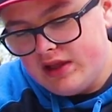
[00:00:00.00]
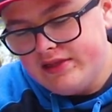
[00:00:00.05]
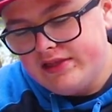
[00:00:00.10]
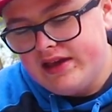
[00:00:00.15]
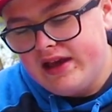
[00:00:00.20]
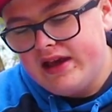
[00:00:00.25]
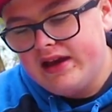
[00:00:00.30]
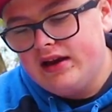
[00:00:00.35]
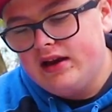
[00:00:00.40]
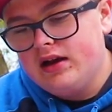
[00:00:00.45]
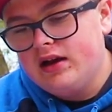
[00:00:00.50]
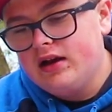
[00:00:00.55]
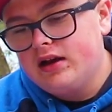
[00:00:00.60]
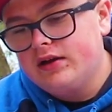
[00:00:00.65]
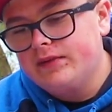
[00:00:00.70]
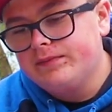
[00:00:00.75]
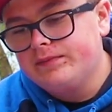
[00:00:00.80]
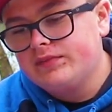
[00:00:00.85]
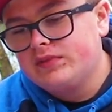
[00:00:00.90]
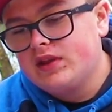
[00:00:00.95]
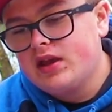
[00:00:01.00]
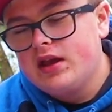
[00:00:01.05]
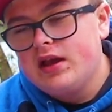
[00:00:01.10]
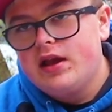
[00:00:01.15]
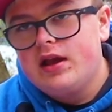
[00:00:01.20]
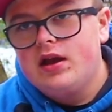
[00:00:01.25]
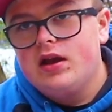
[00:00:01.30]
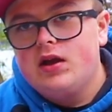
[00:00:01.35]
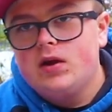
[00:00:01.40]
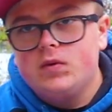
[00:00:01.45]
that
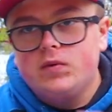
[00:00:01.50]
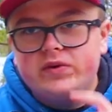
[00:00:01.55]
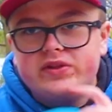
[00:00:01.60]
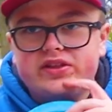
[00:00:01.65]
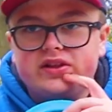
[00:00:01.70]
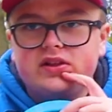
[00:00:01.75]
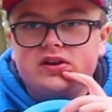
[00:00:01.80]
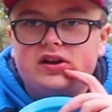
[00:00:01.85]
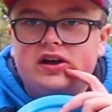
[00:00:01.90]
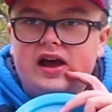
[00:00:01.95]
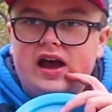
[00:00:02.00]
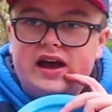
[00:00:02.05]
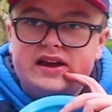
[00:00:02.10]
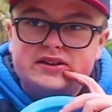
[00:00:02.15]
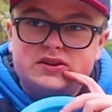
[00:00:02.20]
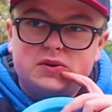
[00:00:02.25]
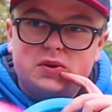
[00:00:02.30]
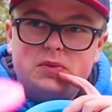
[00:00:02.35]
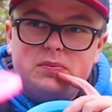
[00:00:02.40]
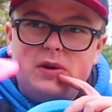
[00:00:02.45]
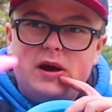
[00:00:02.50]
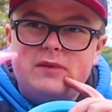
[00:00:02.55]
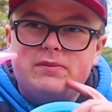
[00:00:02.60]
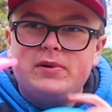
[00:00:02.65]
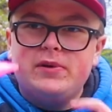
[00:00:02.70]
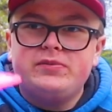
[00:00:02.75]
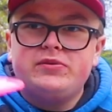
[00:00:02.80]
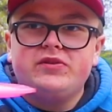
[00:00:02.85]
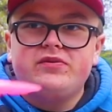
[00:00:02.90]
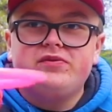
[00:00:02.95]
with a little hyzer will
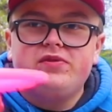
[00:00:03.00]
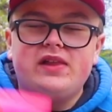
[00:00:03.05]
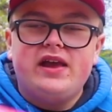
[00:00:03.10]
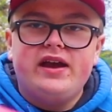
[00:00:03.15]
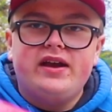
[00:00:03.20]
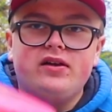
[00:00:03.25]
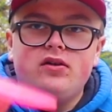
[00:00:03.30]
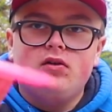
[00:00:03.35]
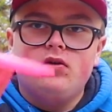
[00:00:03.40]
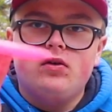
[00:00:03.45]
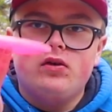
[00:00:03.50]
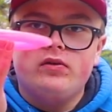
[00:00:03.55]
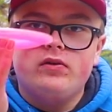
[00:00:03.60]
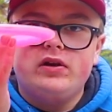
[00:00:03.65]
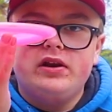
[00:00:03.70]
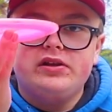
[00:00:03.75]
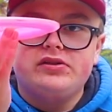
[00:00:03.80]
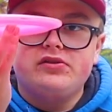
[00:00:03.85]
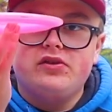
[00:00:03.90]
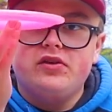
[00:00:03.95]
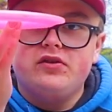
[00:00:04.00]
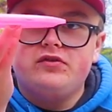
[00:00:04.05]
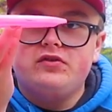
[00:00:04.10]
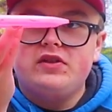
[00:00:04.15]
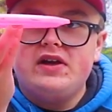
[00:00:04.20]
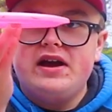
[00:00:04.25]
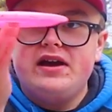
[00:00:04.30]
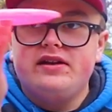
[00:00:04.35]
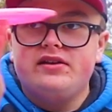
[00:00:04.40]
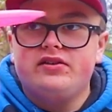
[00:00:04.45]
pop up to flat, or when I throw it
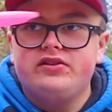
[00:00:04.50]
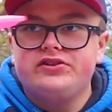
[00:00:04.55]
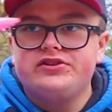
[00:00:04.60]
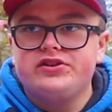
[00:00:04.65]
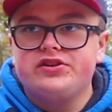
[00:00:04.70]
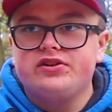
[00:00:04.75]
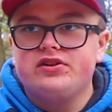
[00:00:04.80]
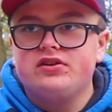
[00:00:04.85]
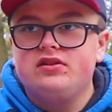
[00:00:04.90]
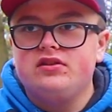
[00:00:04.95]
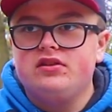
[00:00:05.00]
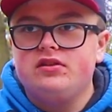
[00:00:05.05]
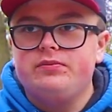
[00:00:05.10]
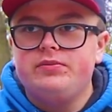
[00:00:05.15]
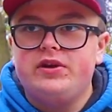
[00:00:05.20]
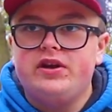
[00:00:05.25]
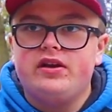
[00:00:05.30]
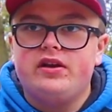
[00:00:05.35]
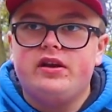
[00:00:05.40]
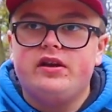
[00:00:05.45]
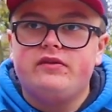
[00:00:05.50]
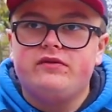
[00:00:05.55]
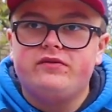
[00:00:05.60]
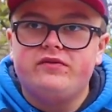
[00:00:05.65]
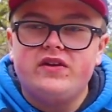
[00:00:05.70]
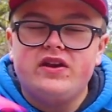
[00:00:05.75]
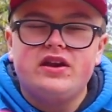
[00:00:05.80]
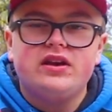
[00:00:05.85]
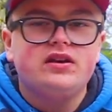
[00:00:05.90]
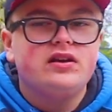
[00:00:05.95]
flat, it'll turn a little bit and
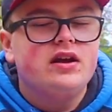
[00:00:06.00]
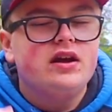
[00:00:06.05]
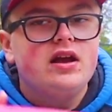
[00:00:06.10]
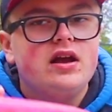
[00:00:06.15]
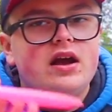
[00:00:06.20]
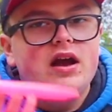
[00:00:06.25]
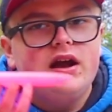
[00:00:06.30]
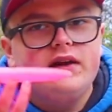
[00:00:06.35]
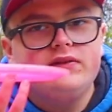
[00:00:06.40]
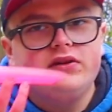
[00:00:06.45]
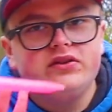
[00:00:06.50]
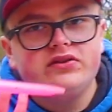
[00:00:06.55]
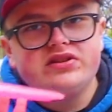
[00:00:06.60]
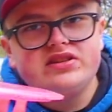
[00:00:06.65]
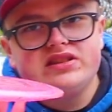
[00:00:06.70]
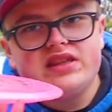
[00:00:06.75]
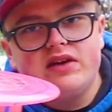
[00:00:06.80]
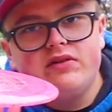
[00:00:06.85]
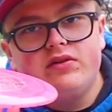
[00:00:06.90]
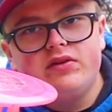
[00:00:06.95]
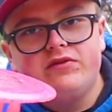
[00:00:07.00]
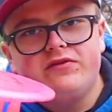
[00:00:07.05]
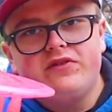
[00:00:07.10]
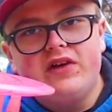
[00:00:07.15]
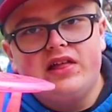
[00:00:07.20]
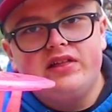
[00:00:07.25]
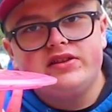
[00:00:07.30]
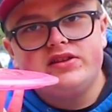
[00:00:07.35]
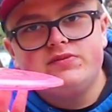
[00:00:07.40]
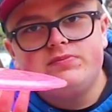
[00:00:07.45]
fade. I've noticed that when
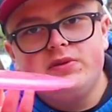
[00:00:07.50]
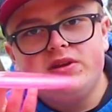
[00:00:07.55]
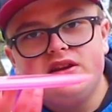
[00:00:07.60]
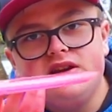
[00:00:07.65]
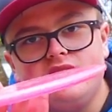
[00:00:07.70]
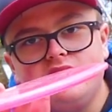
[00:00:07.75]
Felons beat